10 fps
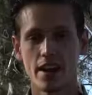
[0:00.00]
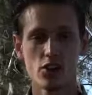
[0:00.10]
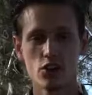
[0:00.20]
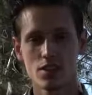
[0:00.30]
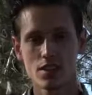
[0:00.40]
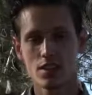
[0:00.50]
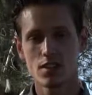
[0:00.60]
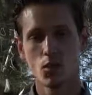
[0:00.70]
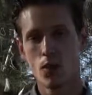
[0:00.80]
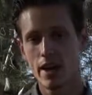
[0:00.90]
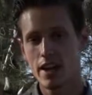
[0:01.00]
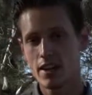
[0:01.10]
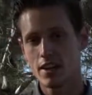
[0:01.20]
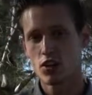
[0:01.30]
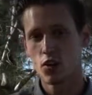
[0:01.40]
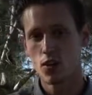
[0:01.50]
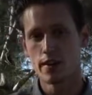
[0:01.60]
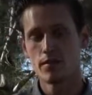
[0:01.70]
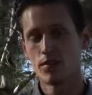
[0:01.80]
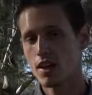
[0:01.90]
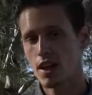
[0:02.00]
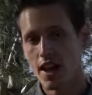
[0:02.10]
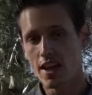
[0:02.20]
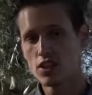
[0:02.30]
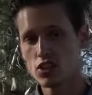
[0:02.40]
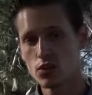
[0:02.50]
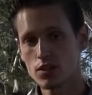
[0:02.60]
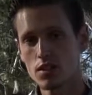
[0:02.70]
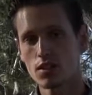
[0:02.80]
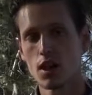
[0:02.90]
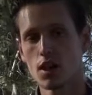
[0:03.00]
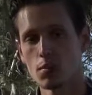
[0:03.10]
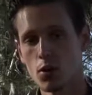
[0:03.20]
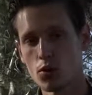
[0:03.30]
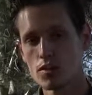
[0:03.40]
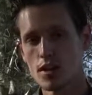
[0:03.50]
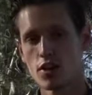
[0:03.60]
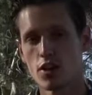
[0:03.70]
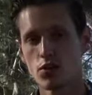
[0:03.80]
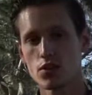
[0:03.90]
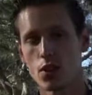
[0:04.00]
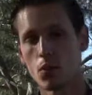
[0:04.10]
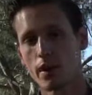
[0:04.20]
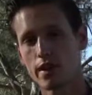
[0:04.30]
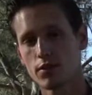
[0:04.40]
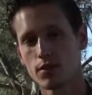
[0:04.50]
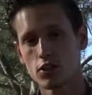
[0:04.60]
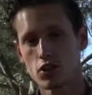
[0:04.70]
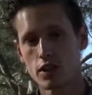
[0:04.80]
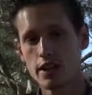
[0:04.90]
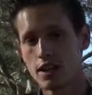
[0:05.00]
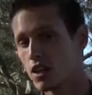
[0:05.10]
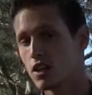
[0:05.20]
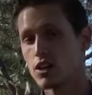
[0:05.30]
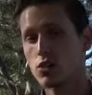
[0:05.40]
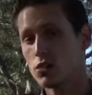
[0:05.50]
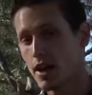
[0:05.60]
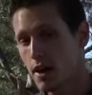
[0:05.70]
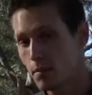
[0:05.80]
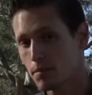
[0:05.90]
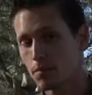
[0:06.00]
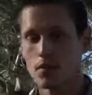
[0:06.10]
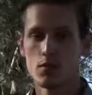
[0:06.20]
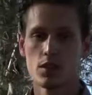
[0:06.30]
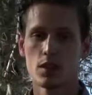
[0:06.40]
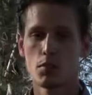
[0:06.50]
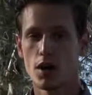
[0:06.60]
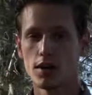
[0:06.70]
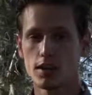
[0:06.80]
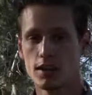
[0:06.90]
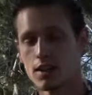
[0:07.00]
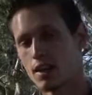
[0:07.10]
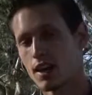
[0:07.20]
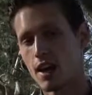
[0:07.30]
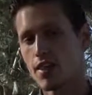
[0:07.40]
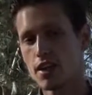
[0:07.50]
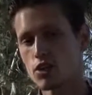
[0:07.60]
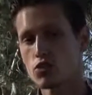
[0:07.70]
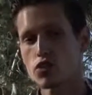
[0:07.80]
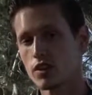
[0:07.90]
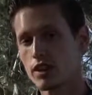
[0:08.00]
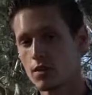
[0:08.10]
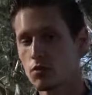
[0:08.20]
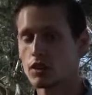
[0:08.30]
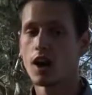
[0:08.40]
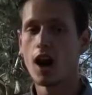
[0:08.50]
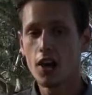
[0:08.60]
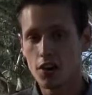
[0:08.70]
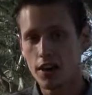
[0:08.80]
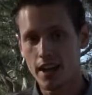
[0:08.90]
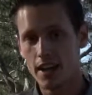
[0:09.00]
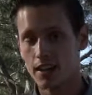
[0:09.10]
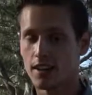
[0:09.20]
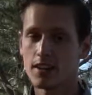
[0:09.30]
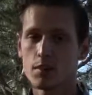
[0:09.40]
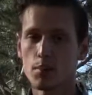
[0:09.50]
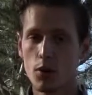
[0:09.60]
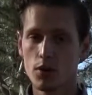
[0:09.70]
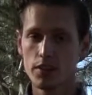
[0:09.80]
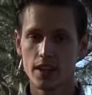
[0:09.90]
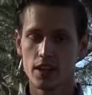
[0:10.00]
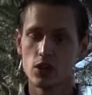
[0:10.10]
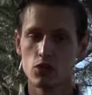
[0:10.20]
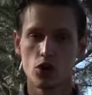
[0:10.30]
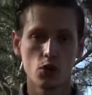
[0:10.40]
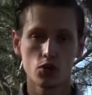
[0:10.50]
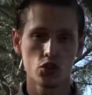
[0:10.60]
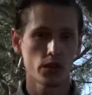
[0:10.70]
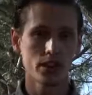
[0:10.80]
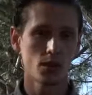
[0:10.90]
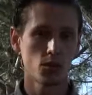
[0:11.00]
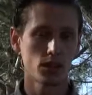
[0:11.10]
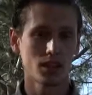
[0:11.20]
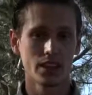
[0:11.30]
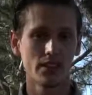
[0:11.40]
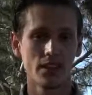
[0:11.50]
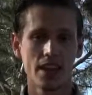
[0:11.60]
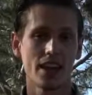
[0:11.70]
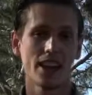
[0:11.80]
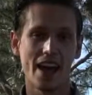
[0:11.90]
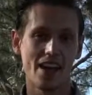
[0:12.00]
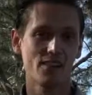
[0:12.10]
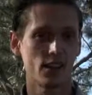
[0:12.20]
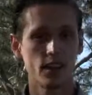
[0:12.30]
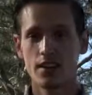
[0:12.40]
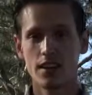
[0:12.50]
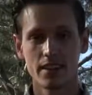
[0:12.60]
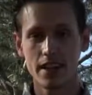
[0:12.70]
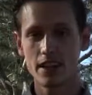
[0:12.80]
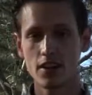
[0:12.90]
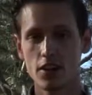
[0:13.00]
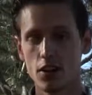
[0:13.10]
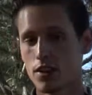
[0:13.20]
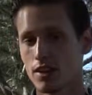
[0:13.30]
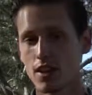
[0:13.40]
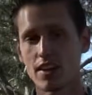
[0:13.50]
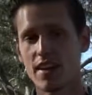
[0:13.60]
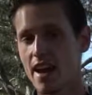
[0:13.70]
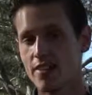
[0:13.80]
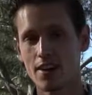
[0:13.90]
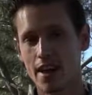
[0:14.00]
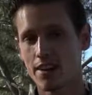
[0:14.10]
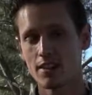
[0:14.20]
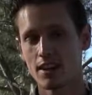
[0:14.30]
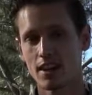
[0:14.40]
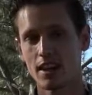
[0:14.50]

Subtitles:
and you just need to wait and ignore it. As soon as the dog pulls their nose away from the treat, you yep with the mark, and then you treat them with the other hand. It's important that you don't treat them with the leave it hand ever. They need to know that they're never ever gonna